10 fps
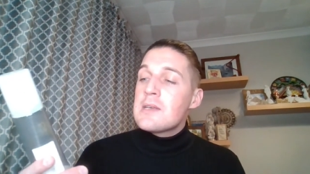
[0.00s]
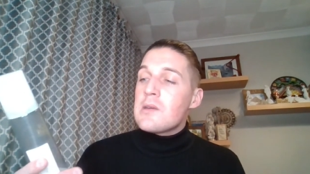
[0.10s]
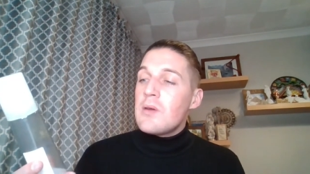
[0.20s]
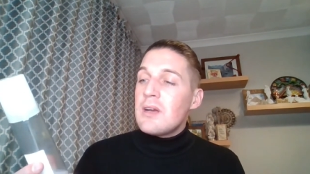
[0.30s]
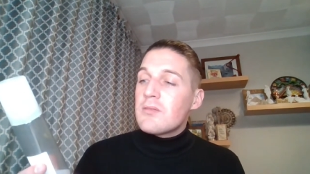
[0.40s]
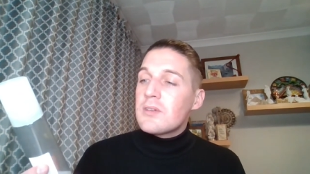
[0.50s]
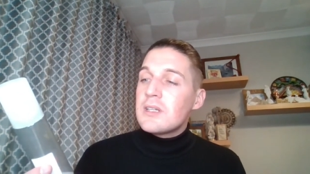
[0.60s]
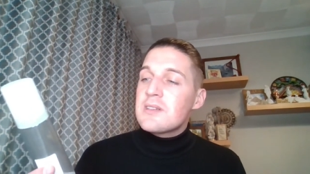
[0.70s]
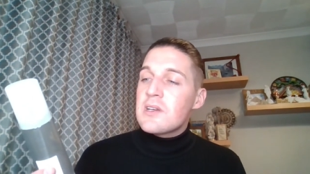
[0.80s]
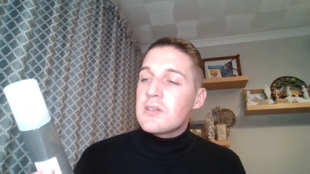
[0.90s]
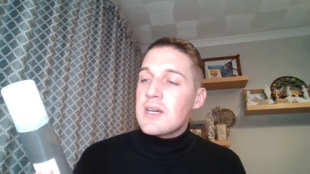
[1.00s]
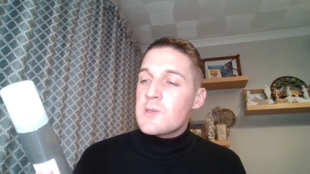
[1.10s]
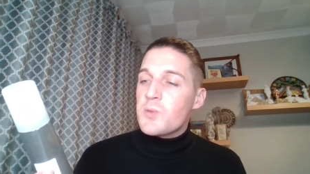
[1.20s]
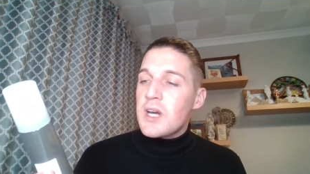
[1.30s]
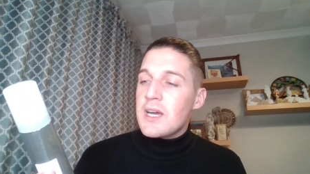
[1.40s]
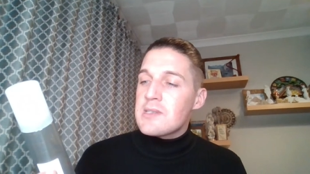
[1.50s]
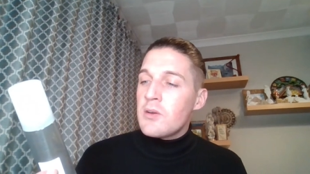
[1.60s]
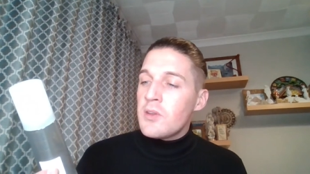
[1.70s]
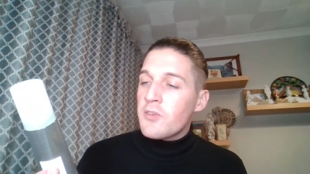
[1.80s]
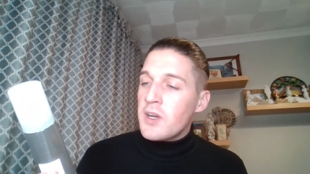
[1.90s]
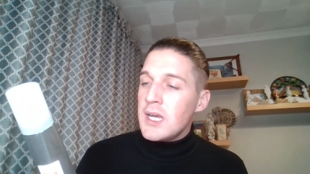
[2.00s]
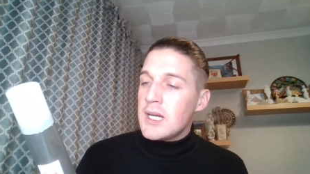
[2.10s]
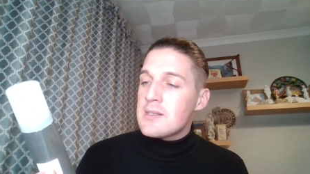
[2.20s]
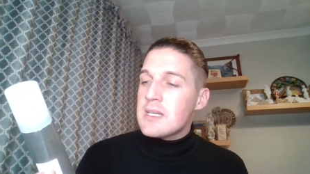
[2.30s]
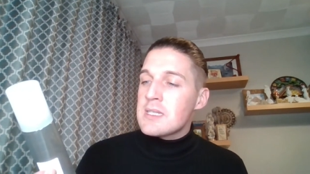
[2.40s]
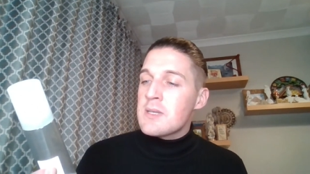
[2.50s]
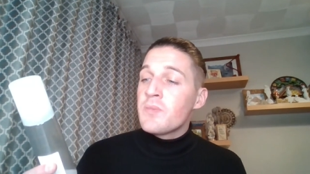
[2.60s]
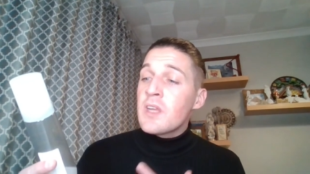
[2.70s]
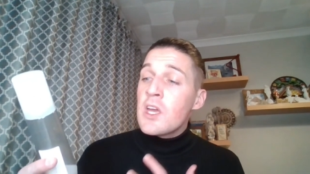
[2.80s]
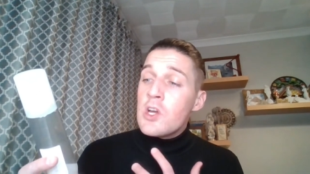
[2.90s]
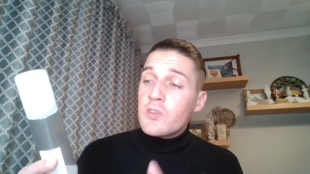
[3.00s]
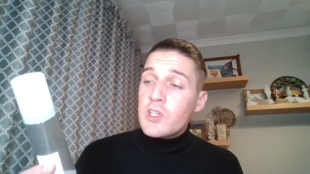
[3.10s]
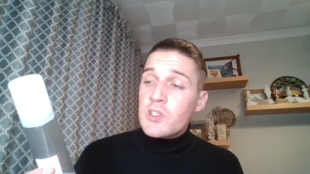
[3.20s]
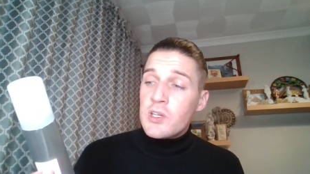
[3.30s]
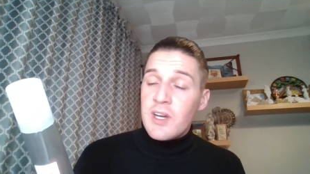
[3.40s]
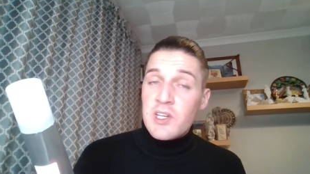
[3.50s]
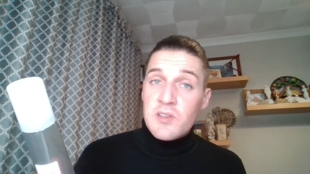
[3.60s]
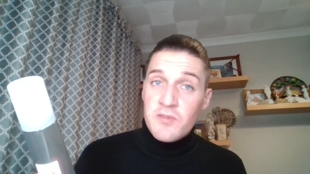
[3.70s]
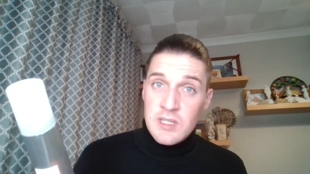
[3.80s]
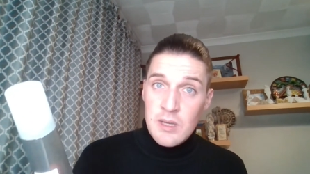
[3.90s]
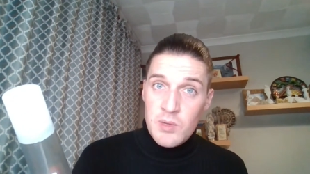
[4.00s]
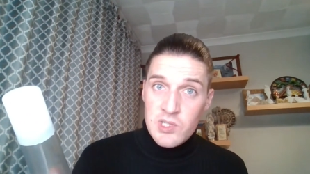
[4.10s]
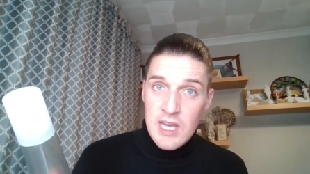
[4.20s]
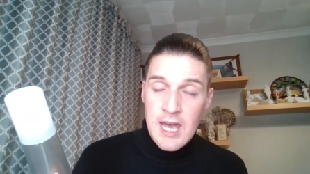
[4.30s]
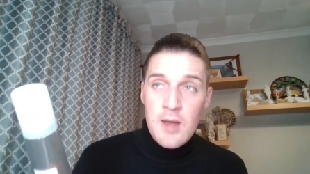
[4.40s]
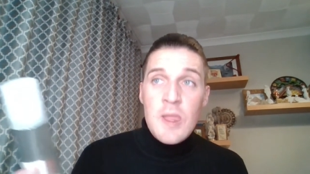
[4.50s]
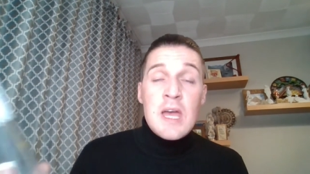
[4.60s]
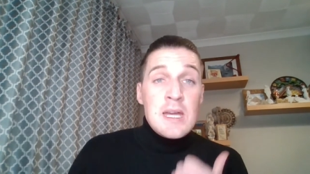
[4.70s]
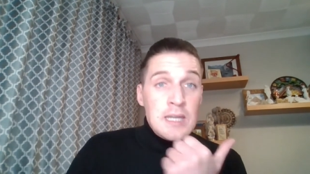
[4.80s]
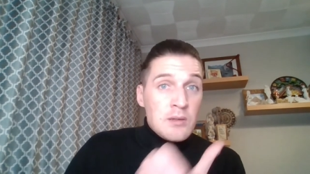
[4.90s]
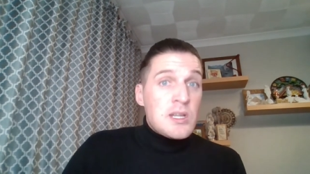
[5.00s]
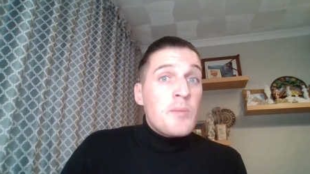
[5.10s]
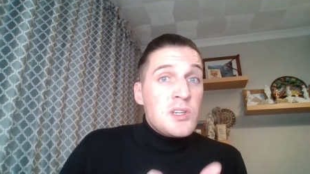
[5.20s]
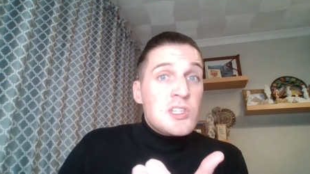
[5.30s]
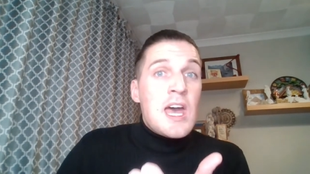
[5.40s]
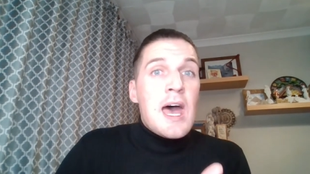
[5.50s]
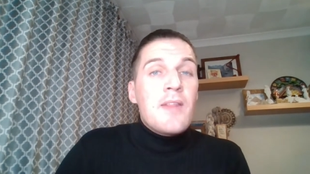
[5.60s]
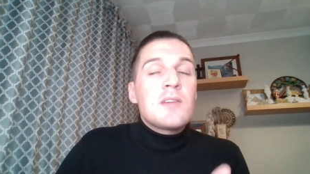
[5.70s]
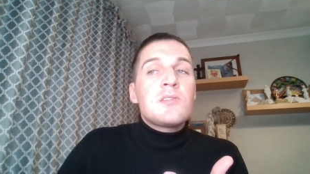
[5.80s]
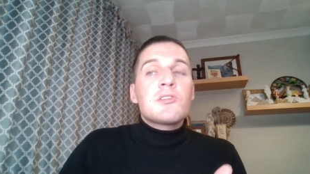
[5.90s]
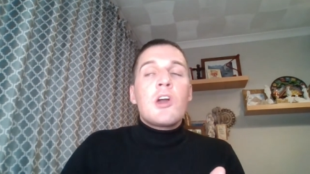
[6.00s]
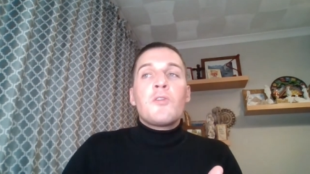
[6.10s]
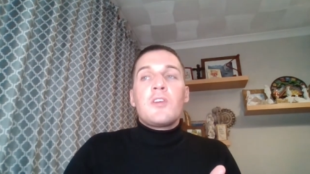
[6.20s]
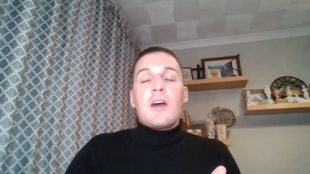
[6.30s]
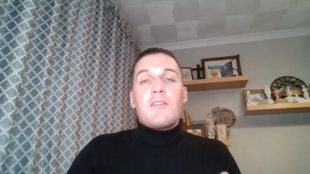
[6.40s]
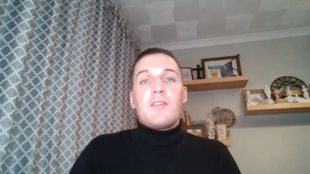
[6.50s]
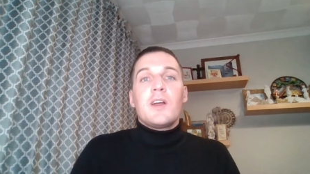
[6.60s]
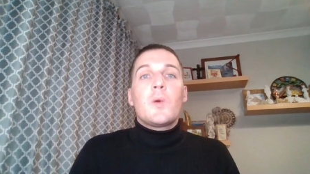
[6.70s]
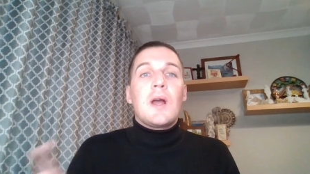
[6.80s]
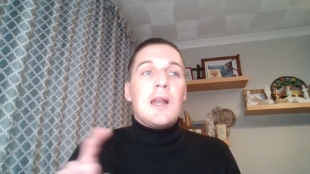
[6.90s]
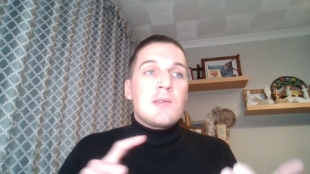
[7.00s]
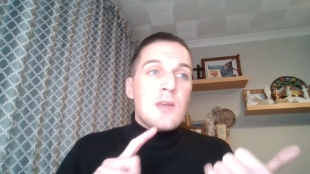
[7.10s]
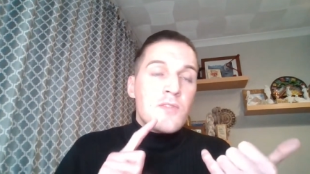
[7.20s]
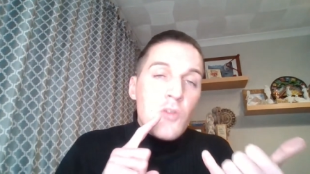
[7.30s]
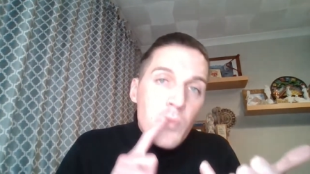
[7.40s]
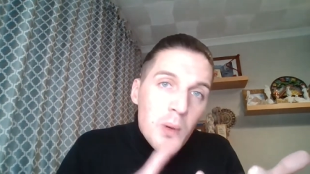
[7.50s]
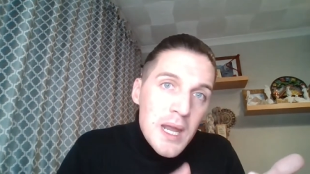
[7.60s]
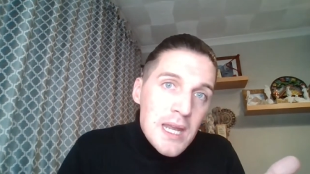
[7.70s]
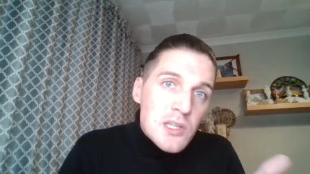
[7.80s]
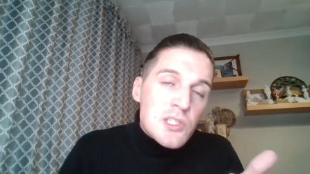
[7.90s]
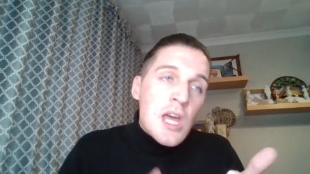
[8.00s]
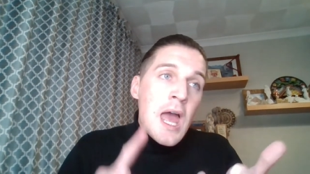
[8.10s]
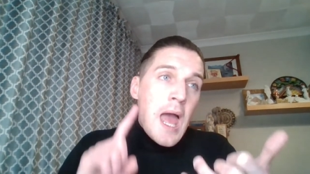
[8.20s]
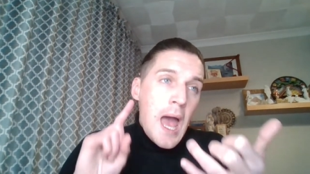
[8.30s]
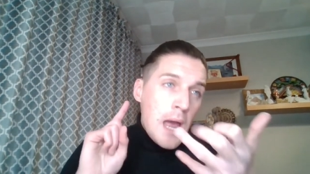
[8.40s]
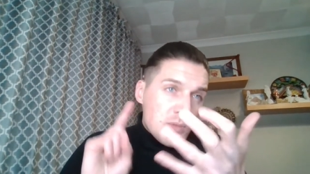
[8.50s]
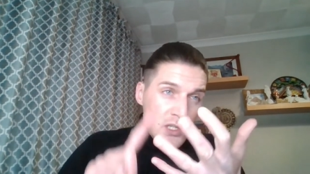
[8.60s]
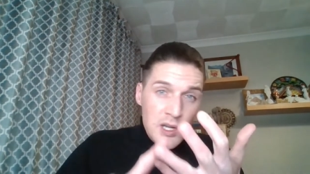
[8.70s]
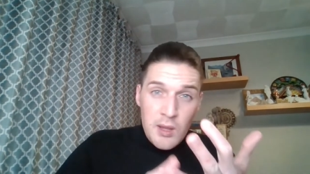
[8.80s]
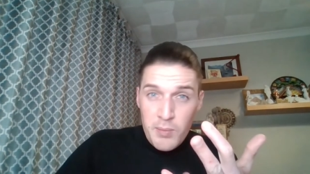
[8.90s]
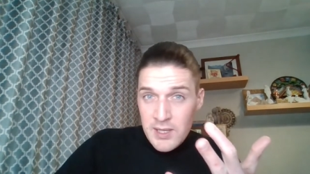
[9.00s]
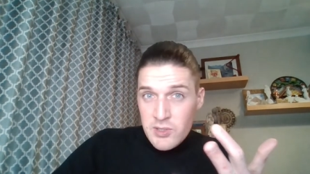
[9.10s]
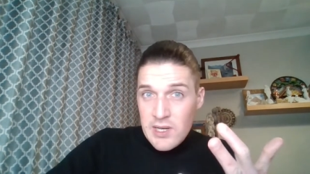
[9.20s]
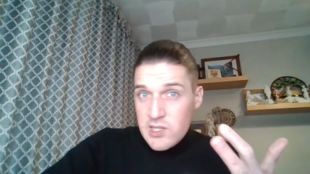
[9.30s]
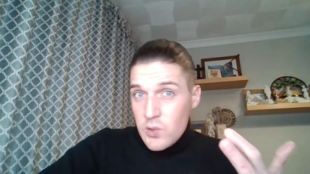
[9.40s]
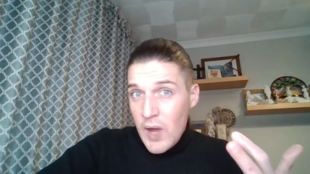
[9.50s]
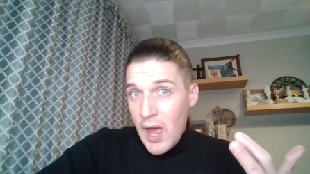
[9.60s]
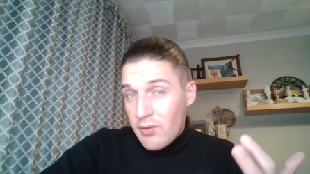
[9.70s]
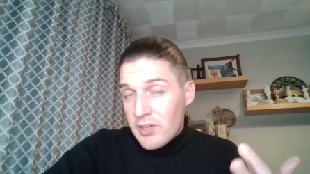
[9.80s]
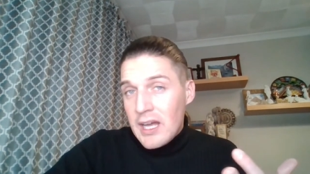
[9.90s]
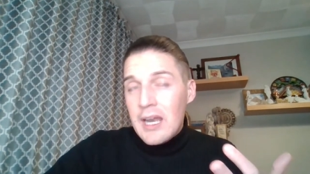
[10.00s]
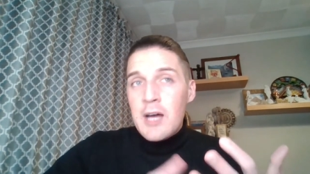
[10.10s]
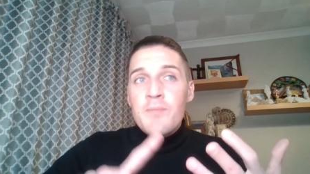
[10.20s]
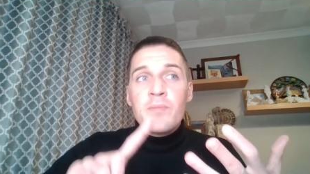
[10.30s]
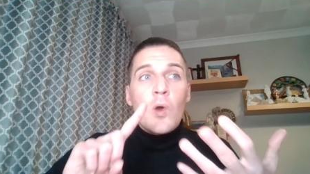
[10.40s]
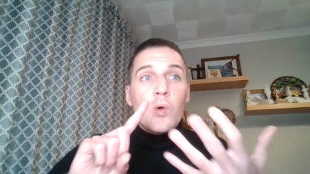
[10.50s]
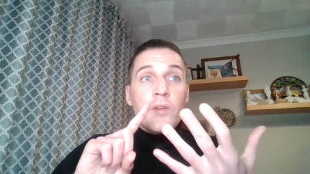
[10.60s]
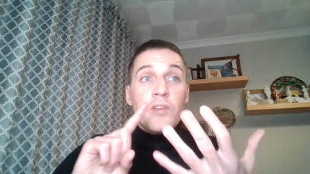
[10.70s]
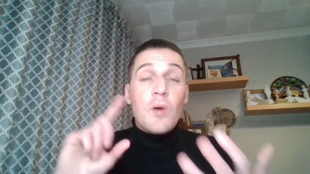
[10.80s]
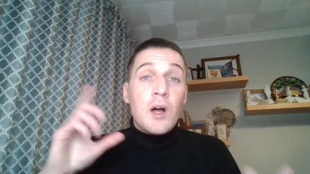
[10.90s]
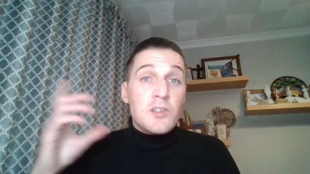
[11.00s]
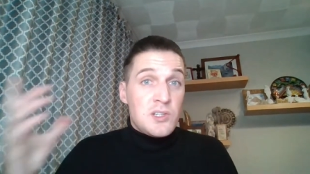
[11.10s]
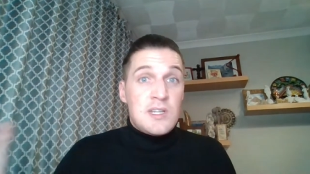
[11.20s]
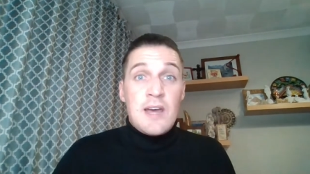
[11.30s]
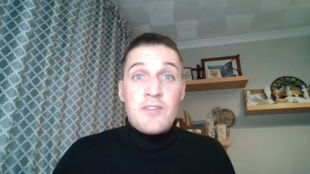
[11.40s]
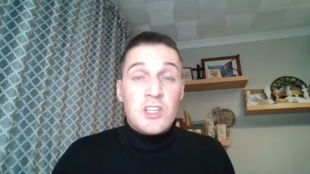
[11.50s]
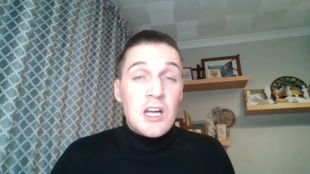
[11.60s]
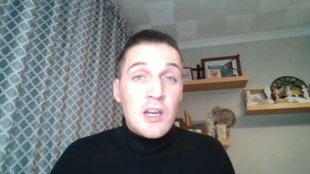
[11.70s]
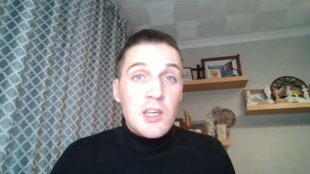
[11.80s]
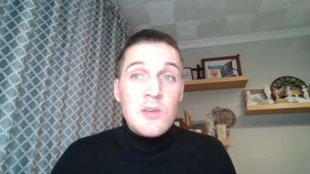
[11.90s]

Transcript: So it really is a great spray. So on the front here it says, regeneration for damaged hair. Now, damaged hair, let's just go through that very, very quickly. So if you've bleached, absolutely obliterated your hair with colour, or if you are just an avid color